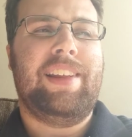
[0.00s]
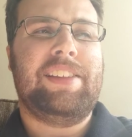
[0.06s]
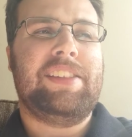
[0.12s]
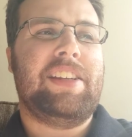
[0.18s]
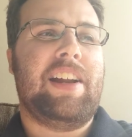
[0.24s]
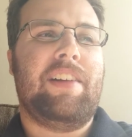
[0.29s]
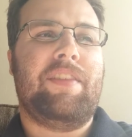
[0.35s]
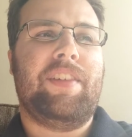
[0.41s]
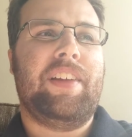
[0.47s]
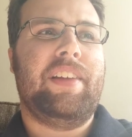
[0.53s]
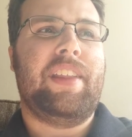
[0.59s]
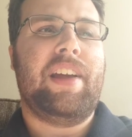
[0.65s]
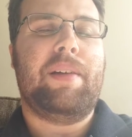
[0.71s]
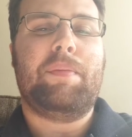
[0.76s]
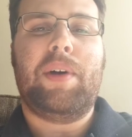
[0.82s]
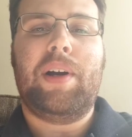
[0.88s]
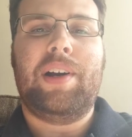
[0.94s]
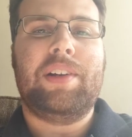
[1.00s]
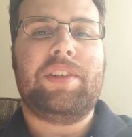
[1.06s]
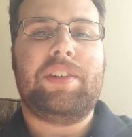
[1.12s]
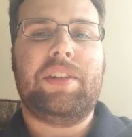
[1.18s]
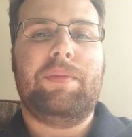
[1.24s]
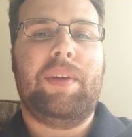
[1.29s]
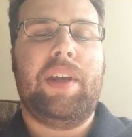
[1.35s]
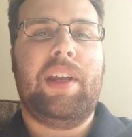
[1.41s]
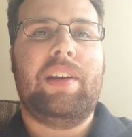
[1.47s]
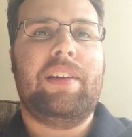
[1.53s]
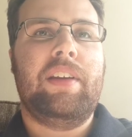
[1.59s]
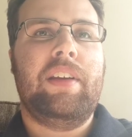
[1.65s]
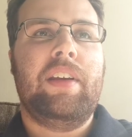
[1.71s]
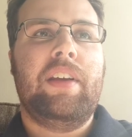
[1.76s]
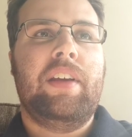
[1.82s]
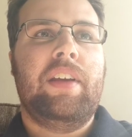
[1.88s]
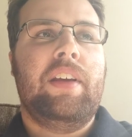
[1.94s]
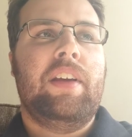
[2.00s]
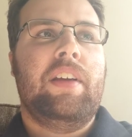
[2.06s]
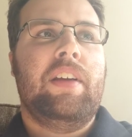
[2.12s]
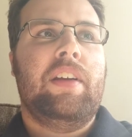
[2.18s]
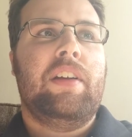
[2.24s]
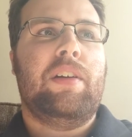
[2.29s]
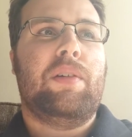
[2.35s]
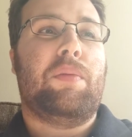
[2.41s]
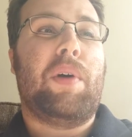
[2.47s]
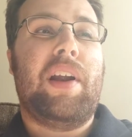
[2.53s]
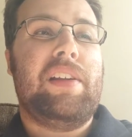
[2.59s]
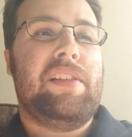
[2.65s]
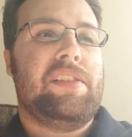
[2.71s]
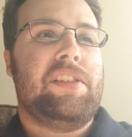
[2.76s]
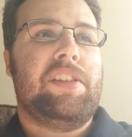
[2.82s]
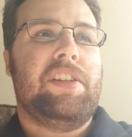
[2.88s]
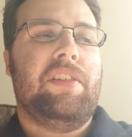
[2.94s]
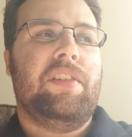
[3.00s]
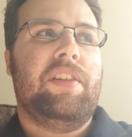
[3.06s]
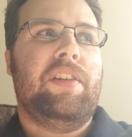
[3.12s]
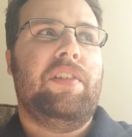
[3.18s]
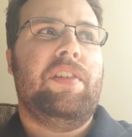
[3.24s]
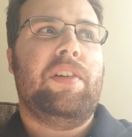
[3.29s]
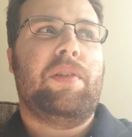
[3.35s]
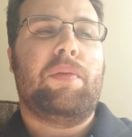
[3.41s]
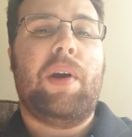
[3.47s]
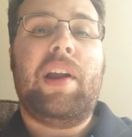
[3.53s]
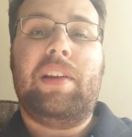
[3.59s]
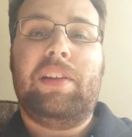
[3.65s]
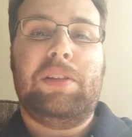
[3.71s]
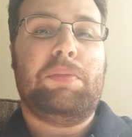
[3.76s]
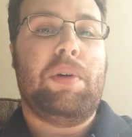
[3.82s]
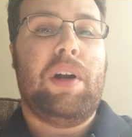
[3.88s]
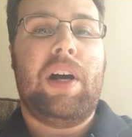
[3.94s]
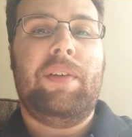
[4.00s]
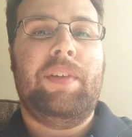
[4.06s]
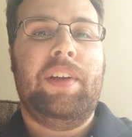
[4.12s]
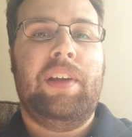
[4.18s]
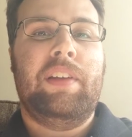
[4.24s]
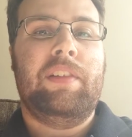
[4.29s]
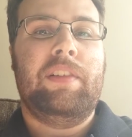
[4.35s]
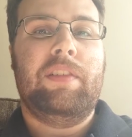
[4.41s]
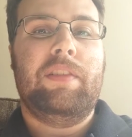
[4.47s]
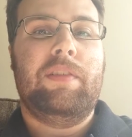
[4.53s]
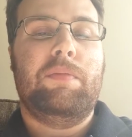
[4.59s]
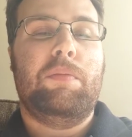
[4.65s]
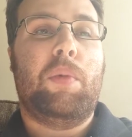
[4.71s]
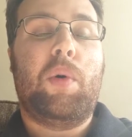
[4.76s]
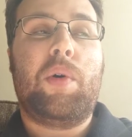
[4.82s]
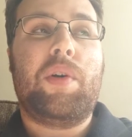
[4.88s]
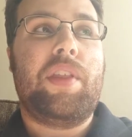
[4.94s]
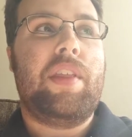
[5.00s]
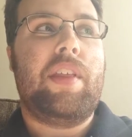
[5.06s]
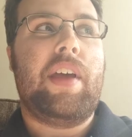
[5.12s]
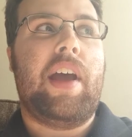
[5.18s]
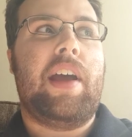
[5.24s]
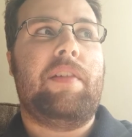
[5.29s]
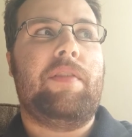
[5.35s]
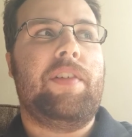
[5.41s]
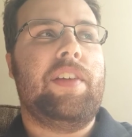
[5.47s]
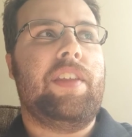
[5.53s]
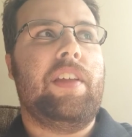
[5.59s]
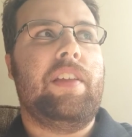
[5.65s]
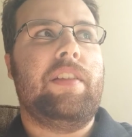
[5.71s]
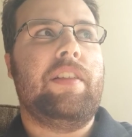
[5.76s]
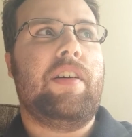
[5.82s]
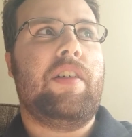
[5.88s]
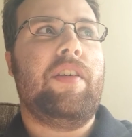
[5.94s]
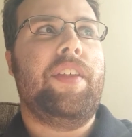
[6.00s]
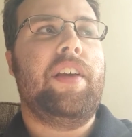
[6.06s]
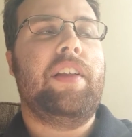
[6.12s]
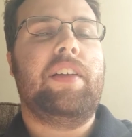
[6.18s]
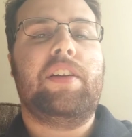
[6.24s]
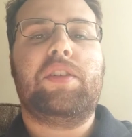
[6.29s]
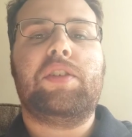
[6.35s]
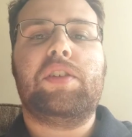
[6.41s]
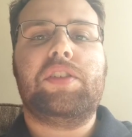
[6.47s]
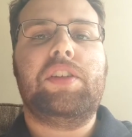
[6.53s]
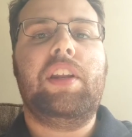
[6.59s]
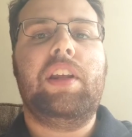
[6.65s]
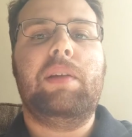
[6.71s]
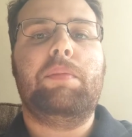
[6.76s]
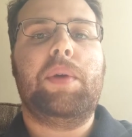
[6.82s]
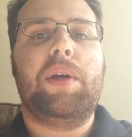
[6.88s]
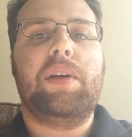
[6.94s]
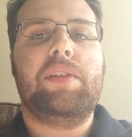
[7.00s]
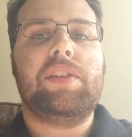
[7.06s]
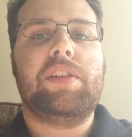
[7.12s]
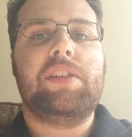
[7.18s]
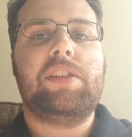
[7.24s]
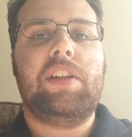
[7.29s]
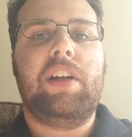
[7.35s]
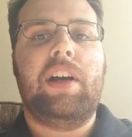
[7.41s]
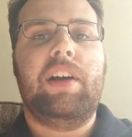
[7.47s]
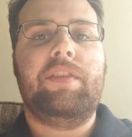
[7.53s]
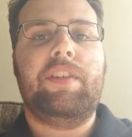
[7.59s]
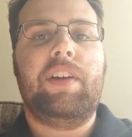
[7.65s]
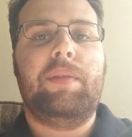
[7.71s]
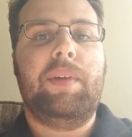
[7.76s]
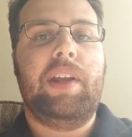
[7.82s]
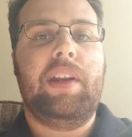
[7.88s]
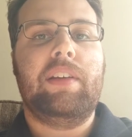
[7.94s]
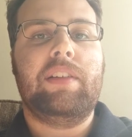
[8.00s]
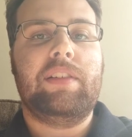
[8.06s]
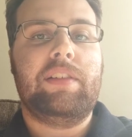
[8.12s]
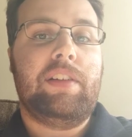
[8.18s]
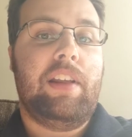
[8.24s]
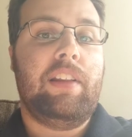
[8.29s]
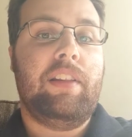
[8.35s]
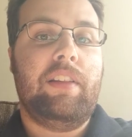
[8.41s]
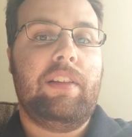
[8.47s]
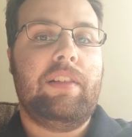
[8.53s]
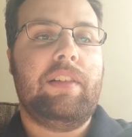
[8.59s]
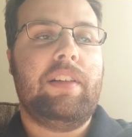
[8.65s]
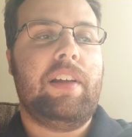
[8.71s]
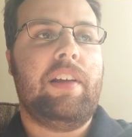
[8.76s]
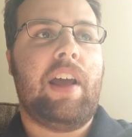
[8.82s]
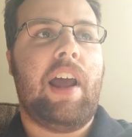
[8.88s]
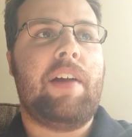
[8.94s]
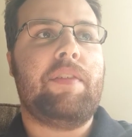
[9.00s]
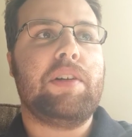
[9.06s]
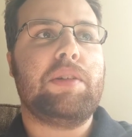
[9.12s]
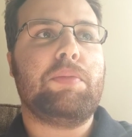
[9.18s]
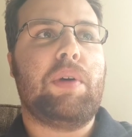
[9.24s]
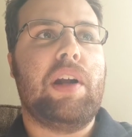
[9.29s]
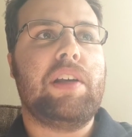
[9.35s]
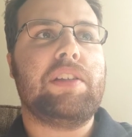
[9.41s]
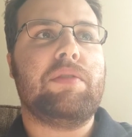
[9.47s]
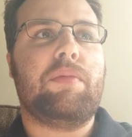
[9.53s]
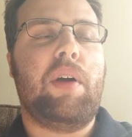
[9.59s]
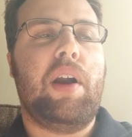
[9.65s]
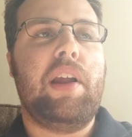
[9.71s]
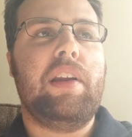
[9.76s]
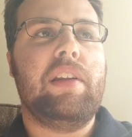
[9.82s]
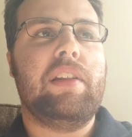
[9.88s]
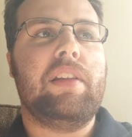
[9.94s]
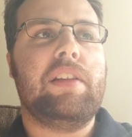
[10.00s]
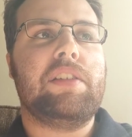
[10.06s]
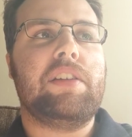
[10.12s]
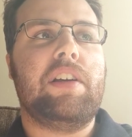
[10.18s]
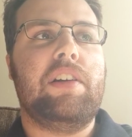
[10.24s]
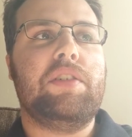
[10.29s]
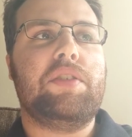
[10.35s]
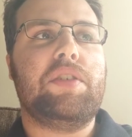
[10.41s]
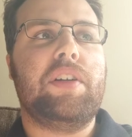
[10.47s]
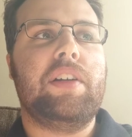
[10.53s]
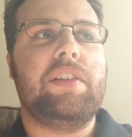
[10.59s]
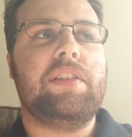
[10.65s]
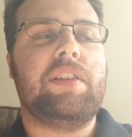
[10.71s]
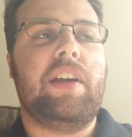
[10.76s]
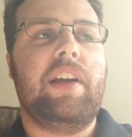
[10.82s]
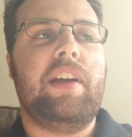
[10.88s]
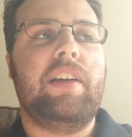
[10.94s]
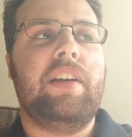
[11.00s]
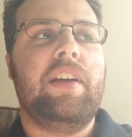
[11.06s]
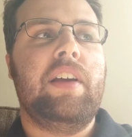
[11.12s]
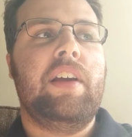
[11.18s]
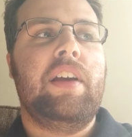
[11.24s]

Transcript: that's not really that much. I mean, your rent is still due. Your rent is probably more than that with all the electricity and bills and stuff. I mean, the average price of rent in this country is like